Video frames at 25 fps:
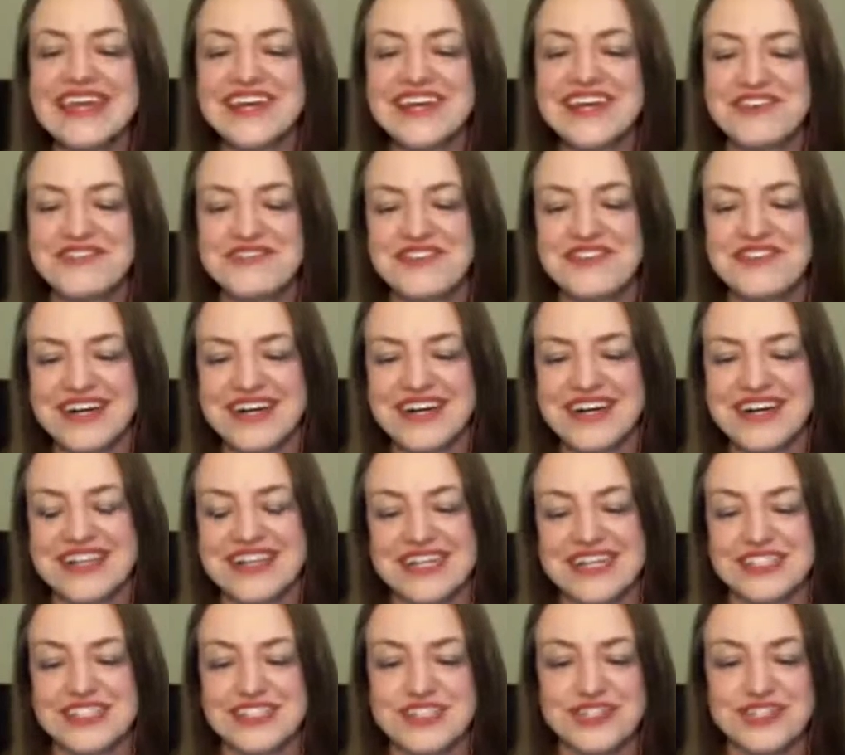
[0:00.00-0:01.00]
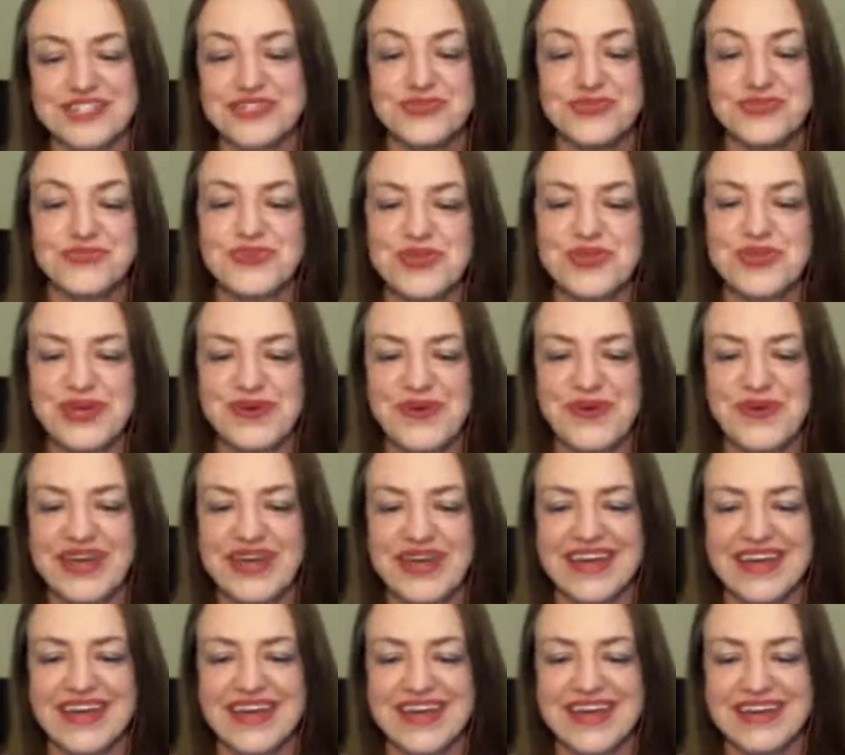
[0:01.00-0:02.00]
of connections, just really quick,
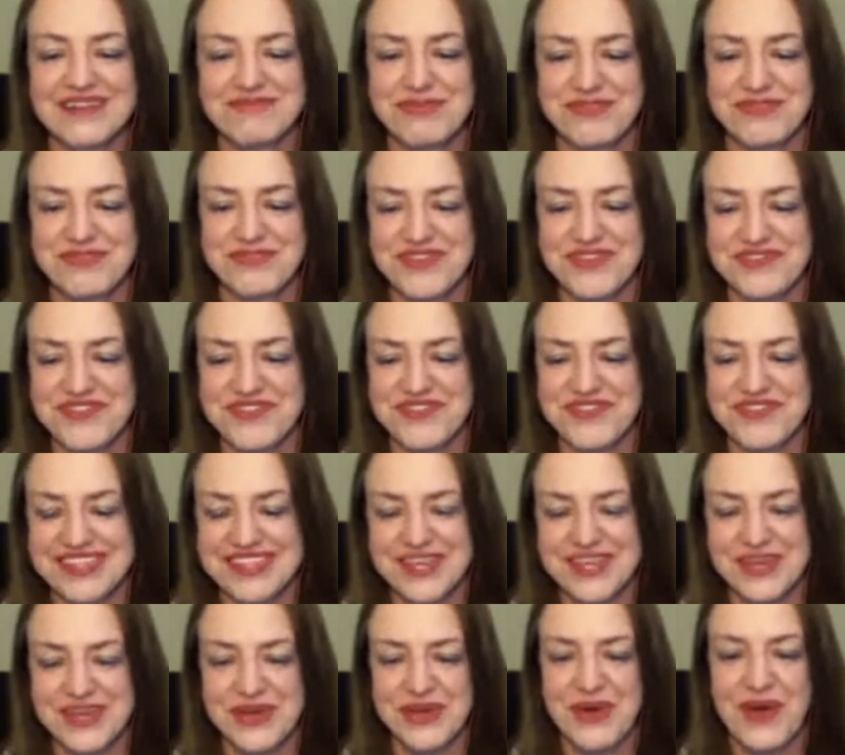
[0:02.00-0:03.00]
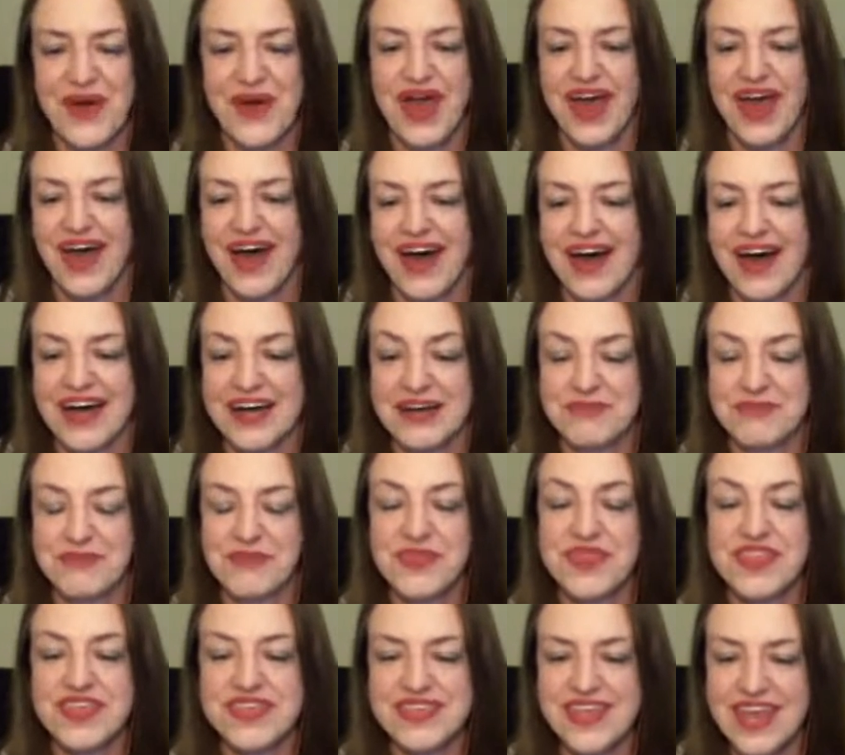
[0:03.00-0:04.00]
before I forget to tell you,
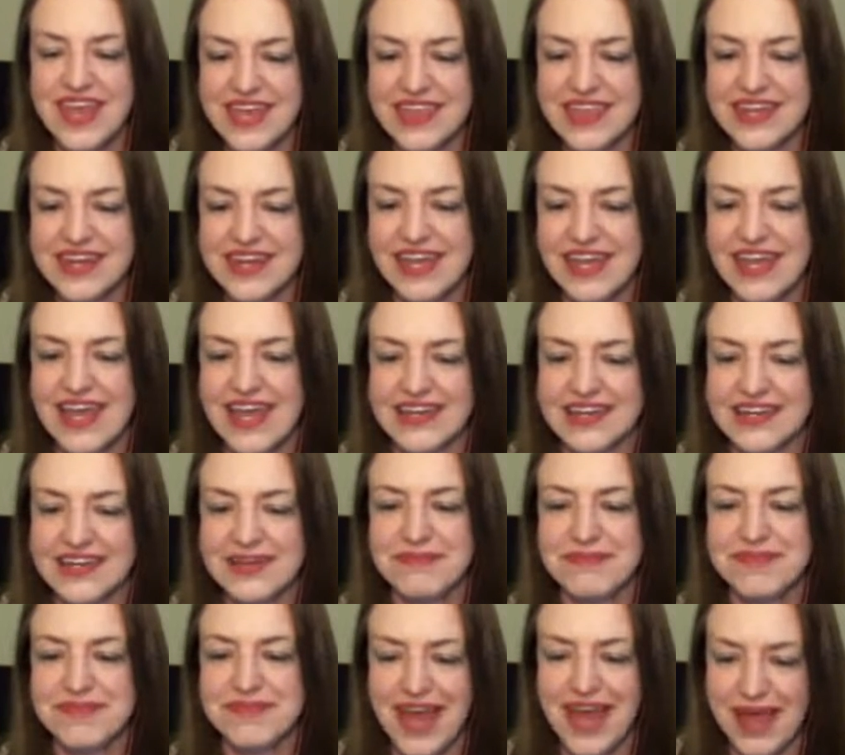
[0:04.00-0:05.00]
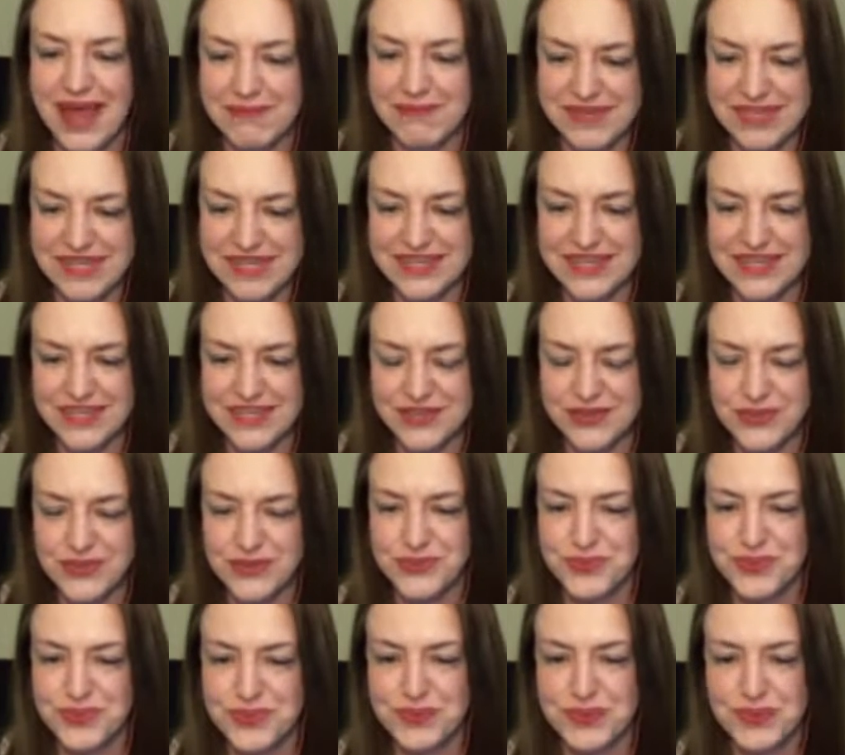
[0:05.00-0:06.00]
the day that I ended up not meeting
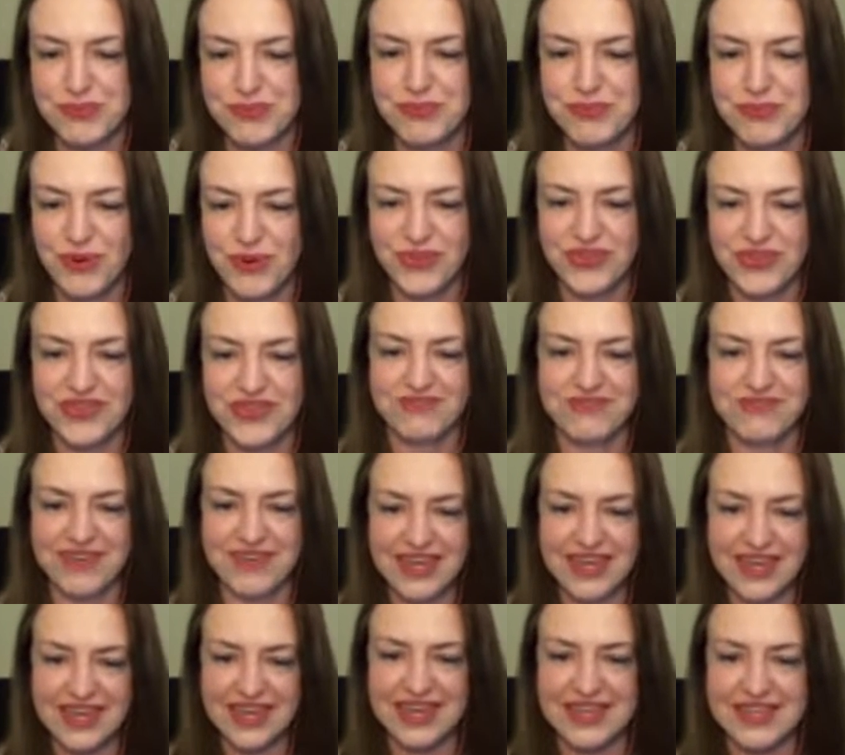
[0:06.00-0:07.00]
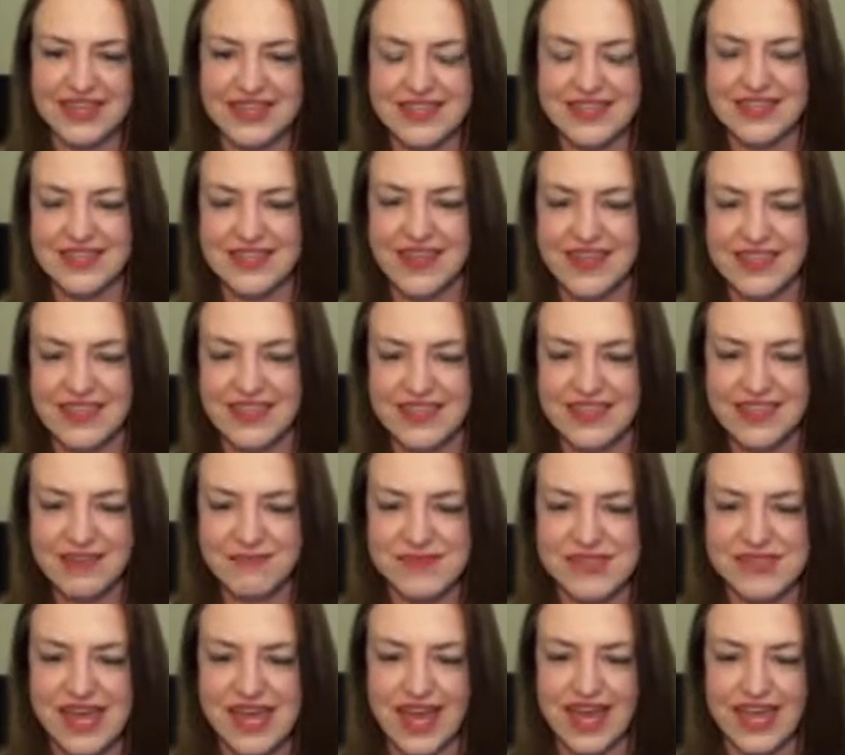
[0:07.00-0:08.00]
you, when we were both in Vegas at the
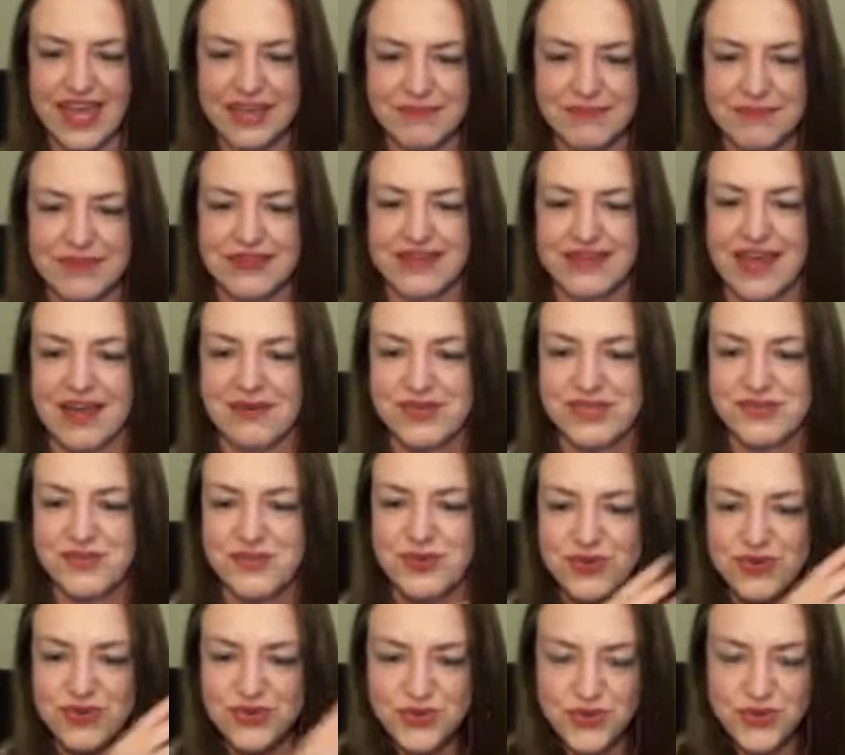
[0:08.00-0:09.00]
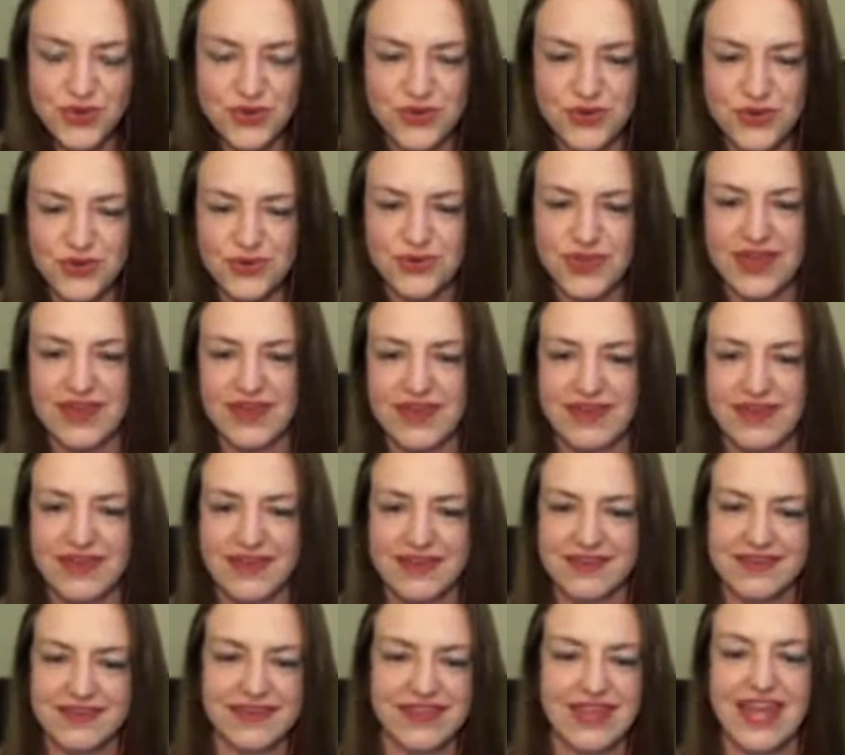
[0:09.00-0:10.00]
same time, and I was supposed to go,
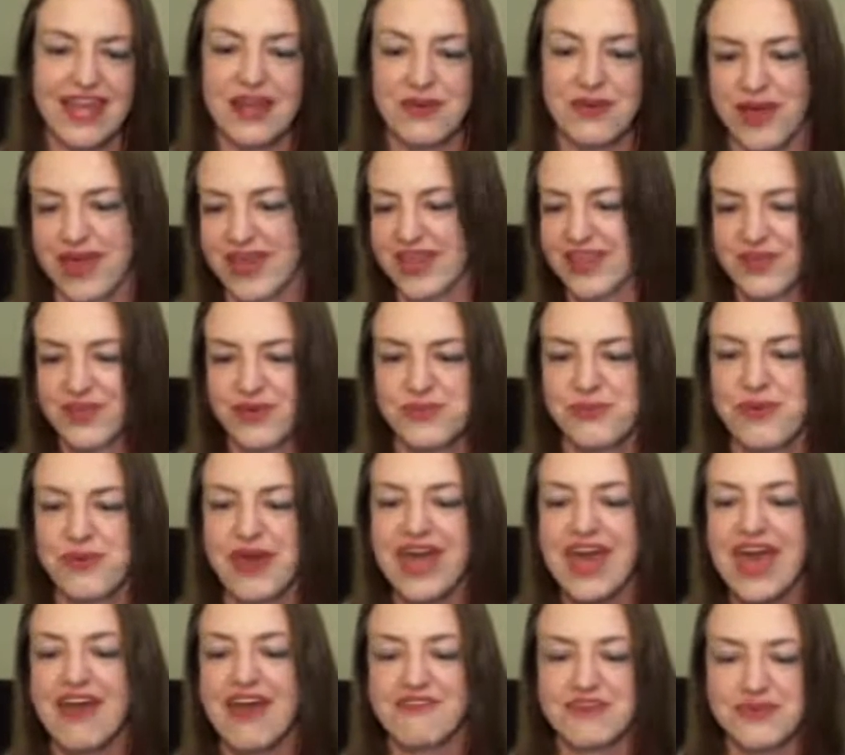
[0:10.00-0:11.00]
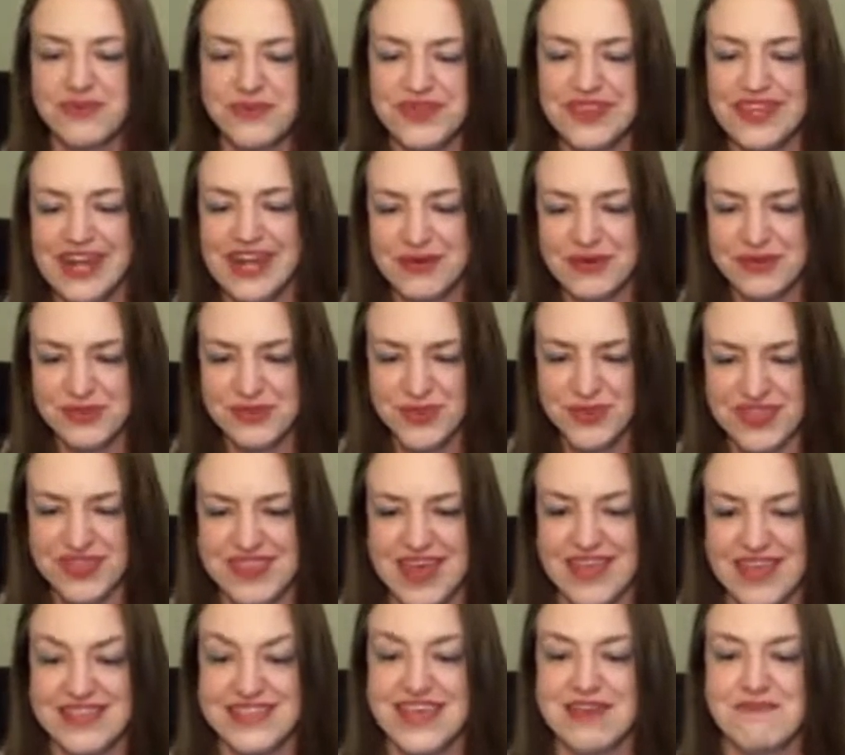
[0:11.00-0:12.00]
anyway, you met everyone that I was with
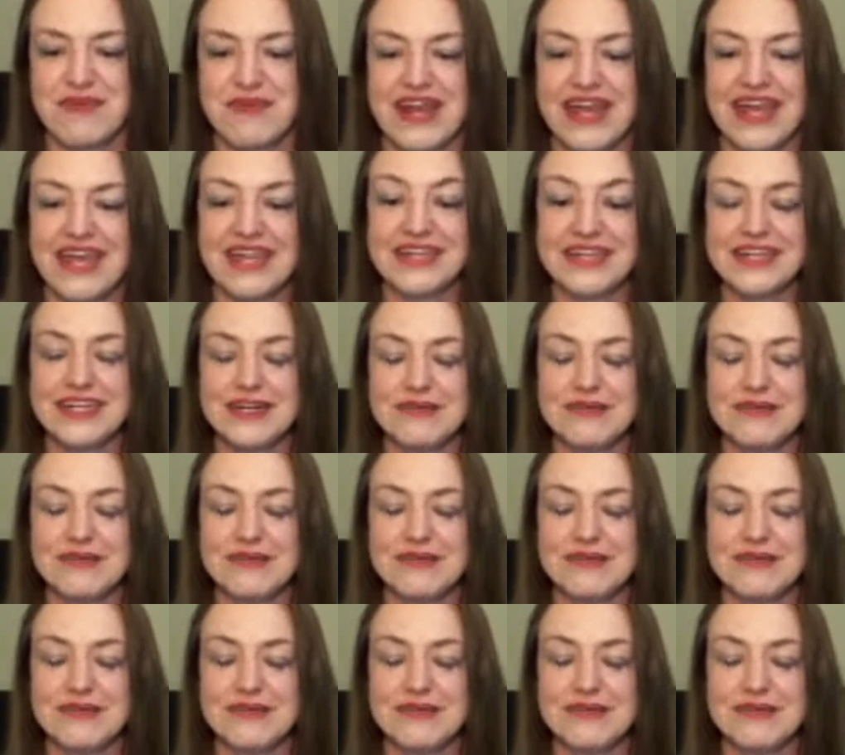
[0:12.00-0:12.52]
that day, but I ended